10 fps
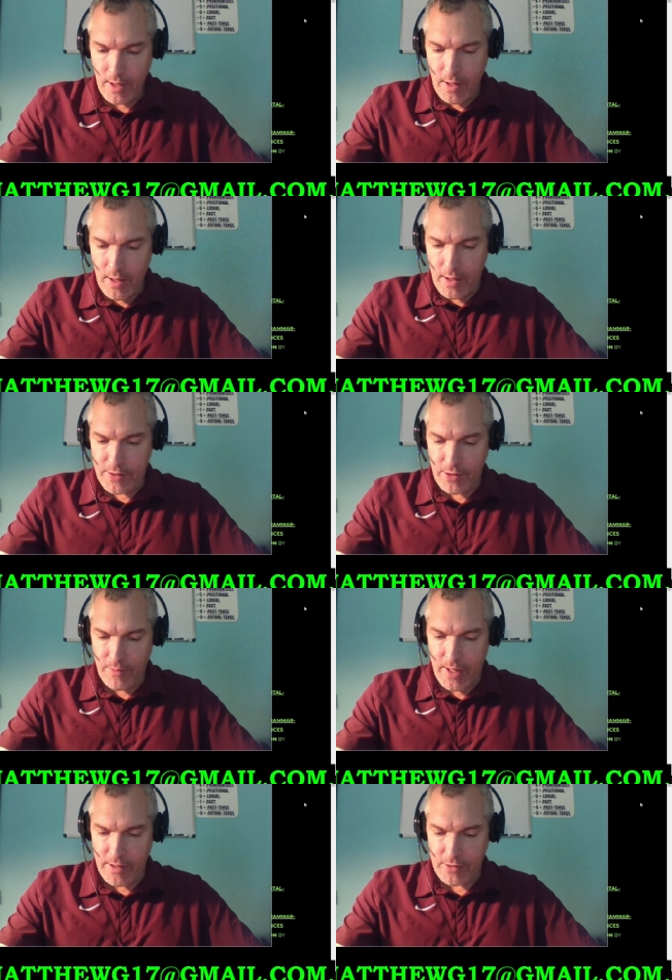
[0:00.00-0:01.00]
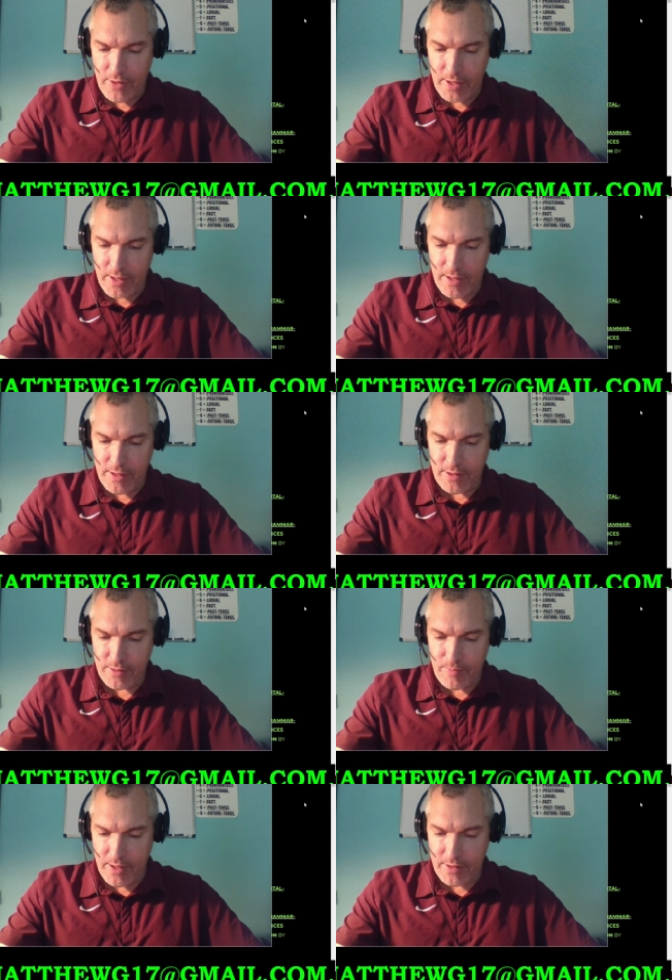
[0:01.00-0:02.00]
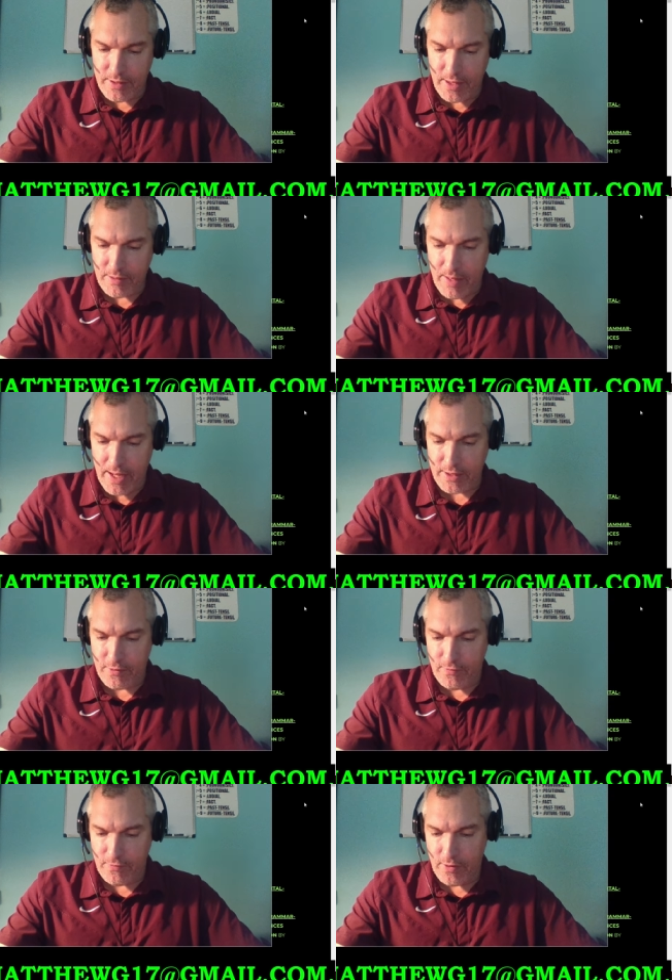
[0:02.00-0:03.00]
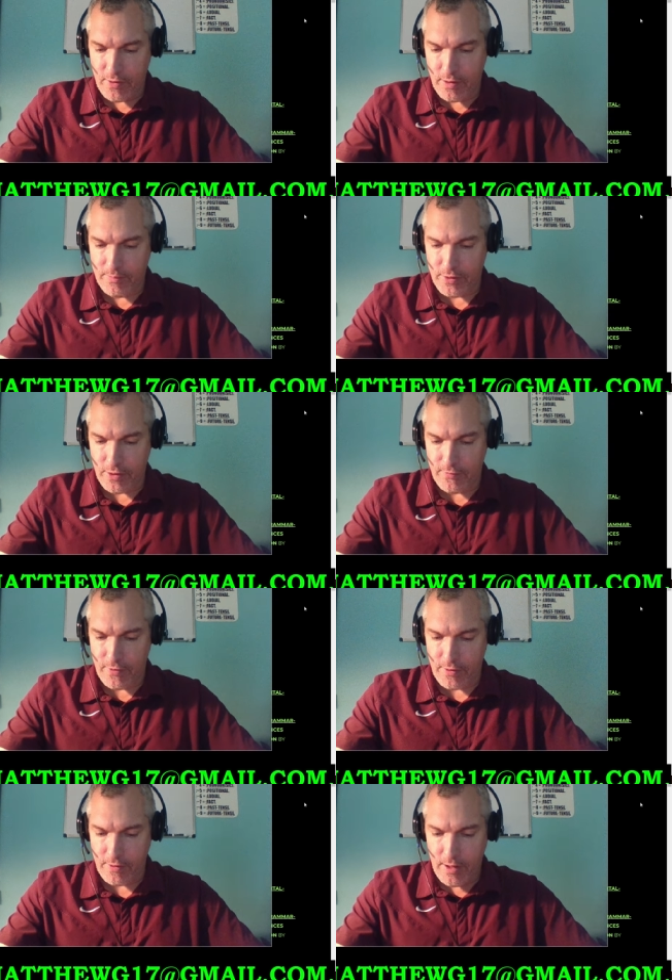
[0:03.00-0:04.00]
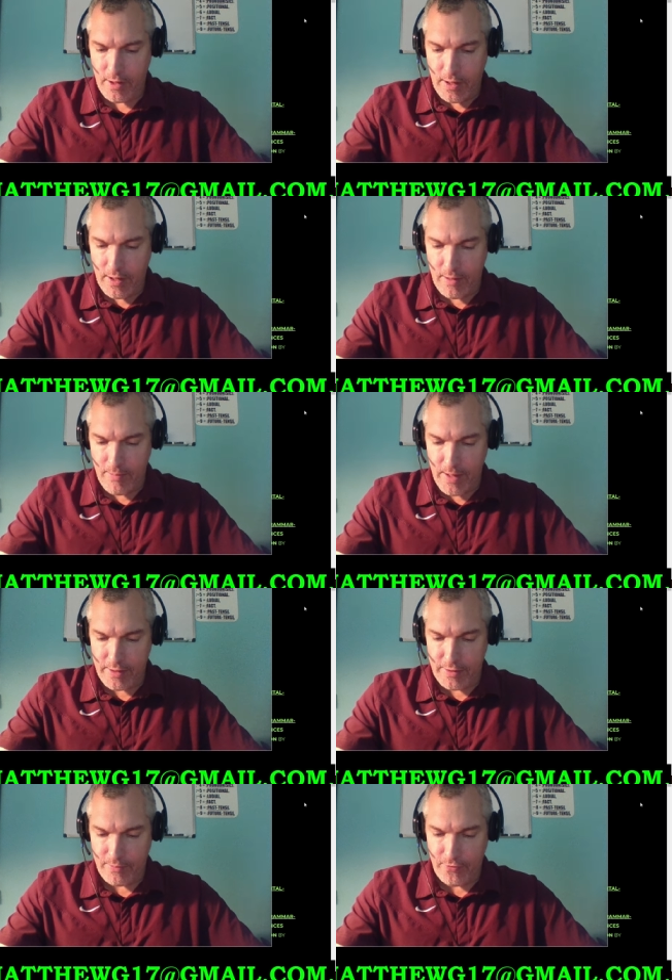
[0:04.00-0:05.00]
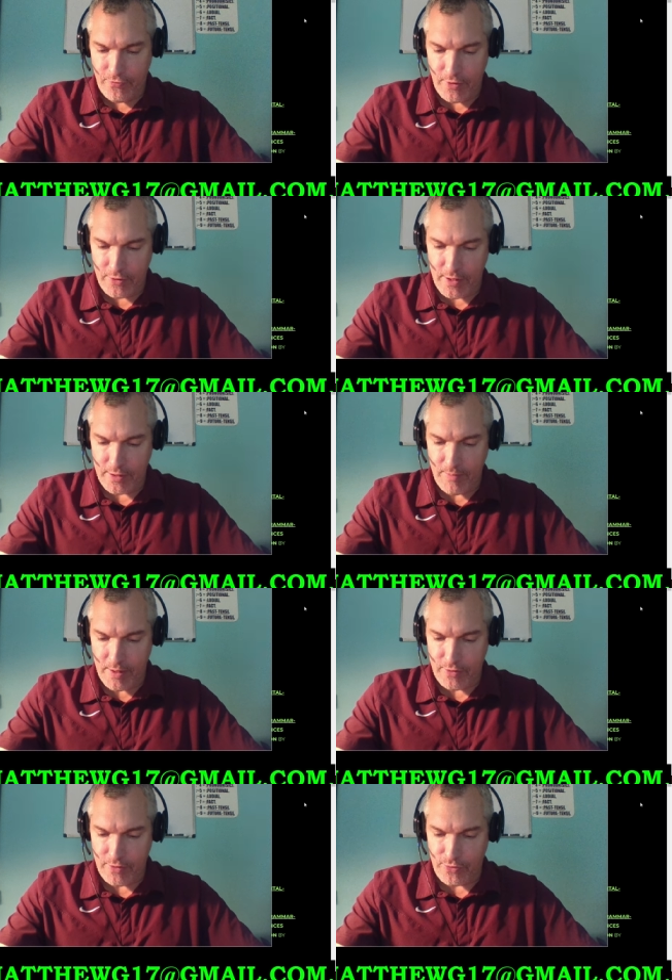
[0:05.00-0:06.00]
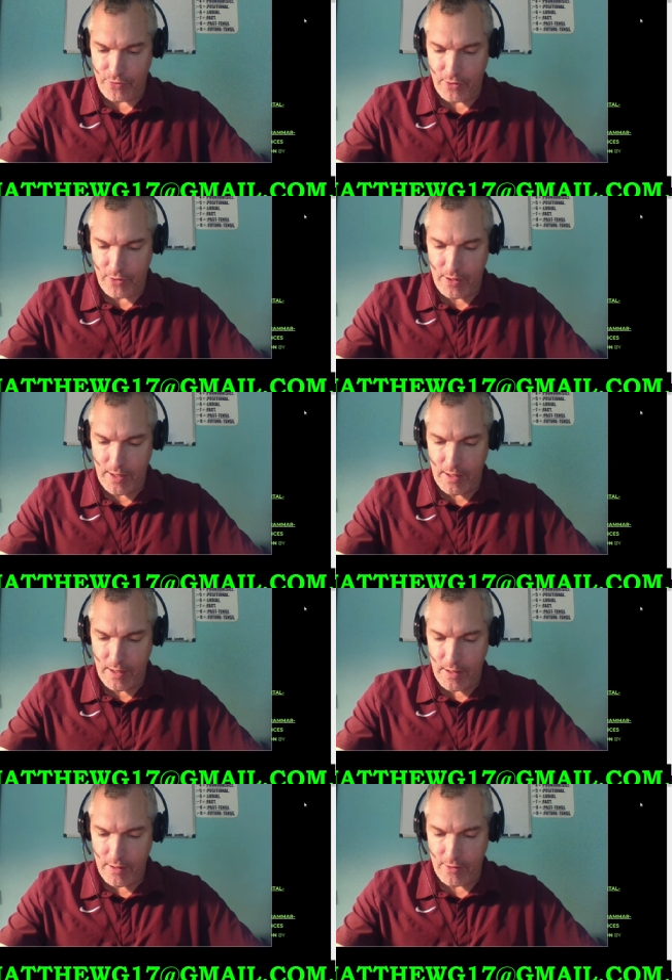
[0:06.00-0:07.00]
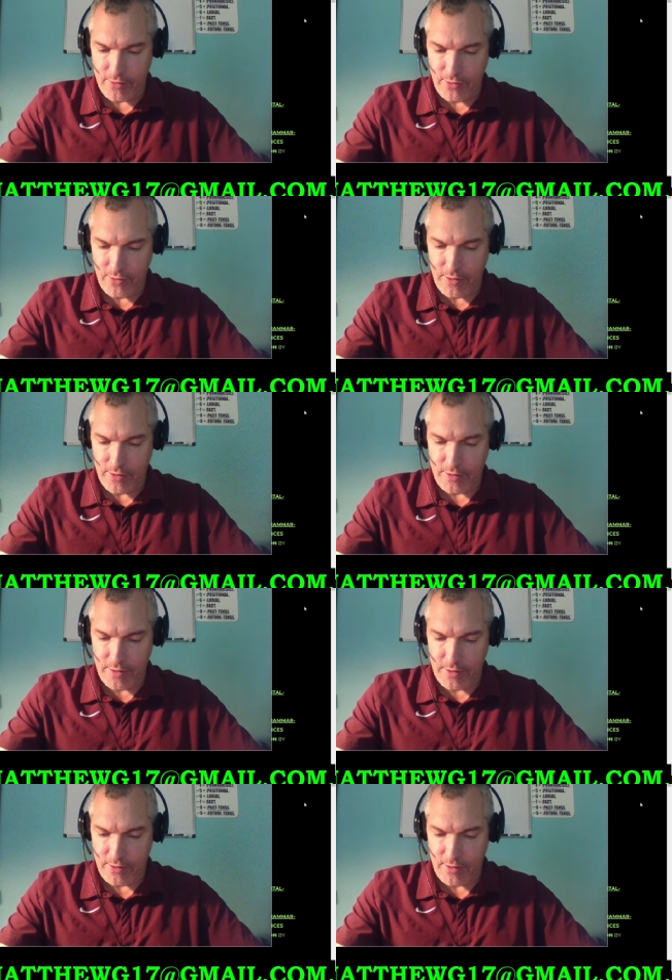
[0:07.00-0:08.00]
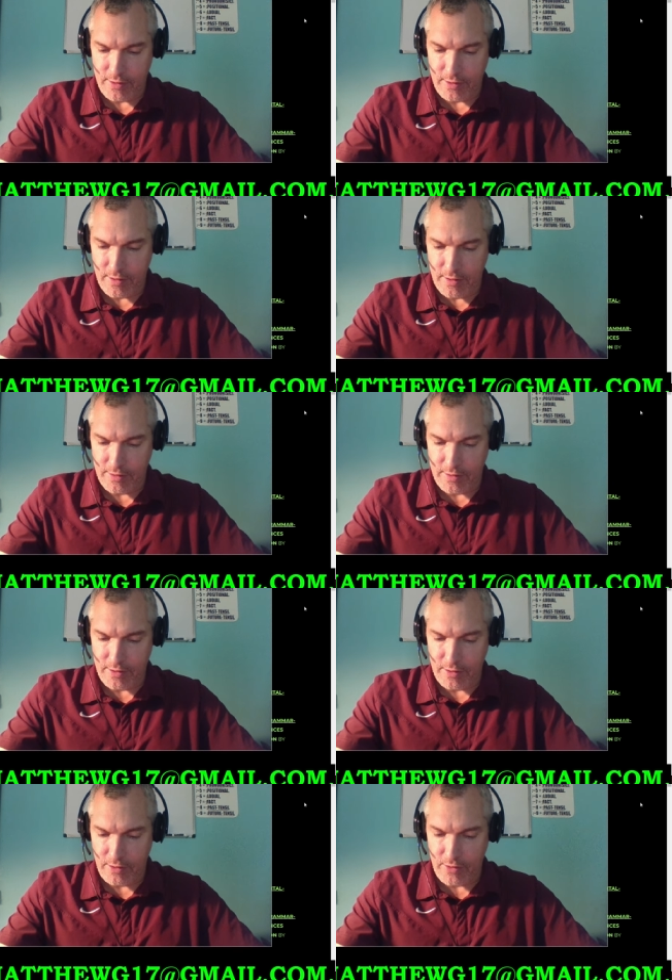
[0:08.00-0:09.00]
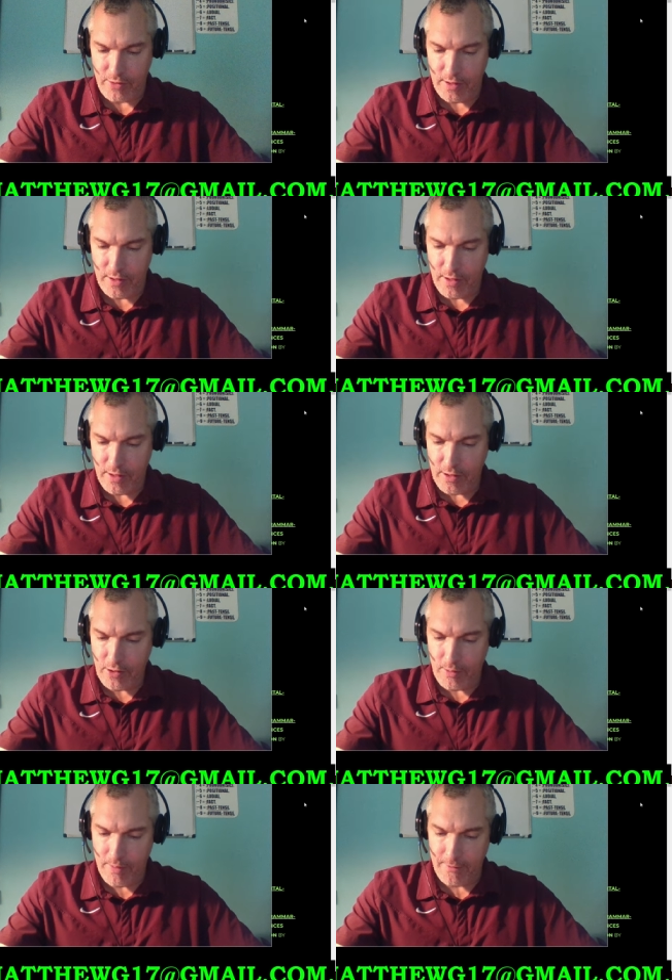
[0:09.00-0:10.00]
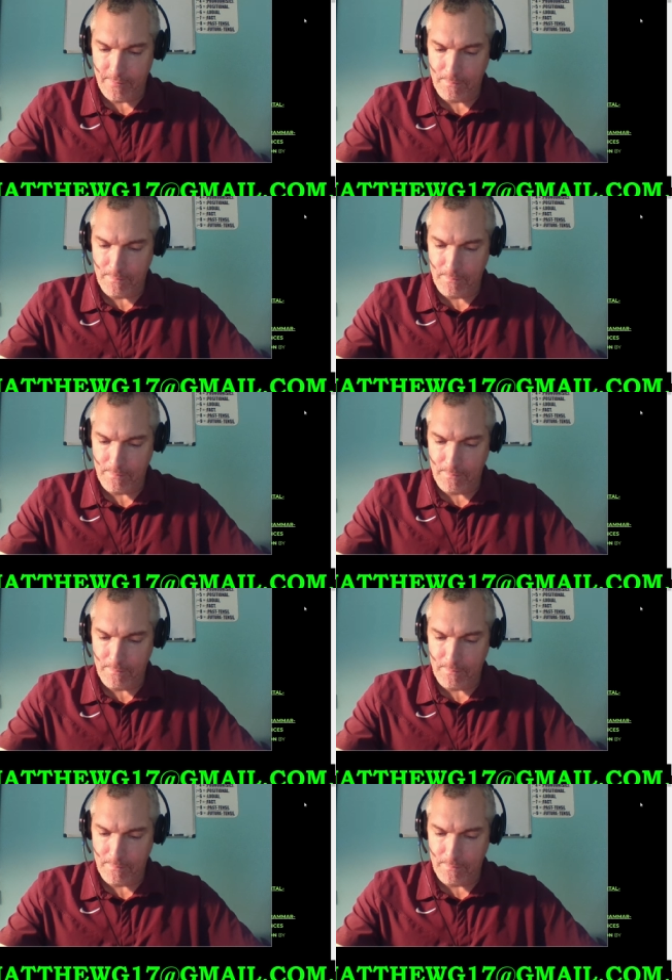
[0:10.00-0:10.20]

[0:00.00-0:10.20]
Until the mind has recognized its place as passive observer, it may attempt to function as mental authority, also known as a dishonest and disintegrated human being.